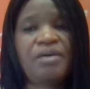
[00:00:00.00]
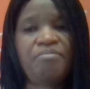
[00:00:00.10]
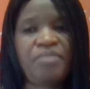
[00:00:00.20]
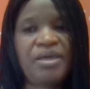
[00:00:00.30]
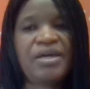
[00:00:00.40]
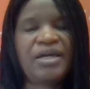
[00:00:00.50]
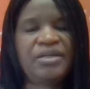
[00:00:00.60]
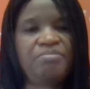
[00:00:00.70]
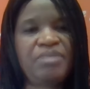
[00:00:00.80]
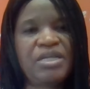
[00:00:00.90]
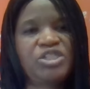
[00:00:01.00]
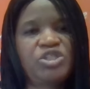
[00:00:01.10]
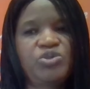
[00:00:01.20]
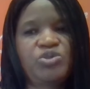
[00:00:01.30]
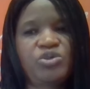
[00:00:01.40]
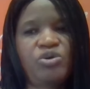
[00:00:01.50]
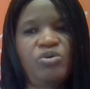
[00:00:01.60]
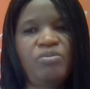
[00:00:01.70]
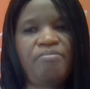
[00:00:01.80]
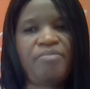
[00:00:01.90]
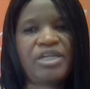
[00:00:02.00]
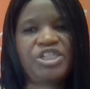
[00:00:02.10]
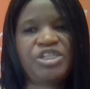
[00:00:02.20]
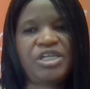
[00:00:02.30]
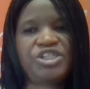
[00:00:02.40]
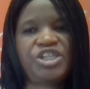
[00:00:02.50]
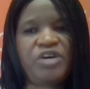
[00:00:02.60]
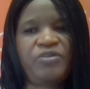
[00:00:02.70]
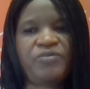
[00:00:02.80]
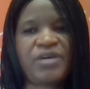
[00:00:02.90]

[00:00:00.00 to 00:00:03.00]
May God bless you so much, child.